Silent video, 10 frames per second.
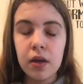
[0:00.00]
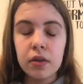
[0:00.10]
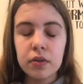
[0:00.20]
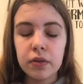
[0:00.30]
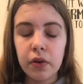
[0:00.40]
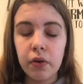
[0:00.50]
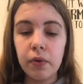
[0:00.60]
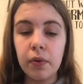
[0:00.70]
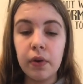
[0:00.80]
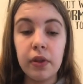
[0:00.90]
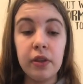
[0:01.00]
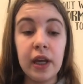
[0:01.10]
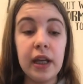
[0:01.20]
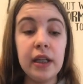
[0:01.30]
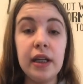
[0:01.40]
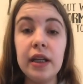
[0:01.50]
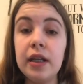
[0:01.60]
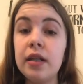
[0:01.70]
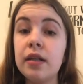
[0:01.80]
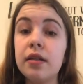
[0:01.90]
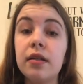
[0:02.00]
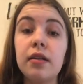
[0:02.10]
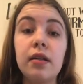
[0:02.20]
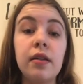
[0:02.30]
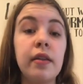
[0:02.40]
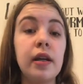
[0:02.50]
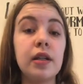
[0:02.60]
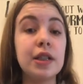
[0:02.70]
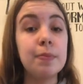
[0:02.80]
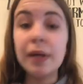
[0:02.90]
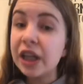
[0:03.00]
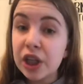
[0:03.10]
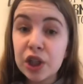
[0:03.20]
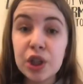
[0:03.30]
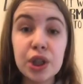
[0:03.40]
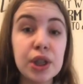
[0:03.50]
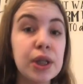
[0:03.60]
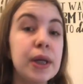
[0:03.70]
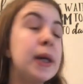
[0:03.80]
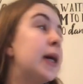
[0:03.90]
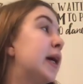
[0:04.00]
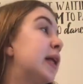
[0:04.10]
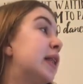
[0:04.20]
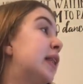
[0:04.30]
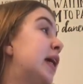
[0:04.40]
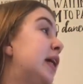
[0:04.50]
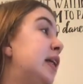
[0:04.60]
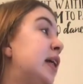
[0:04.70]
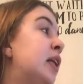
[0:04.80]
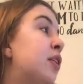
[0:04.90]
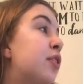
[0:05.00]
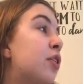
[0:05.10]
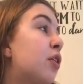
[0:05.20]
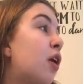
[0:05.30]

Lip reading: So they need their spinach, they need their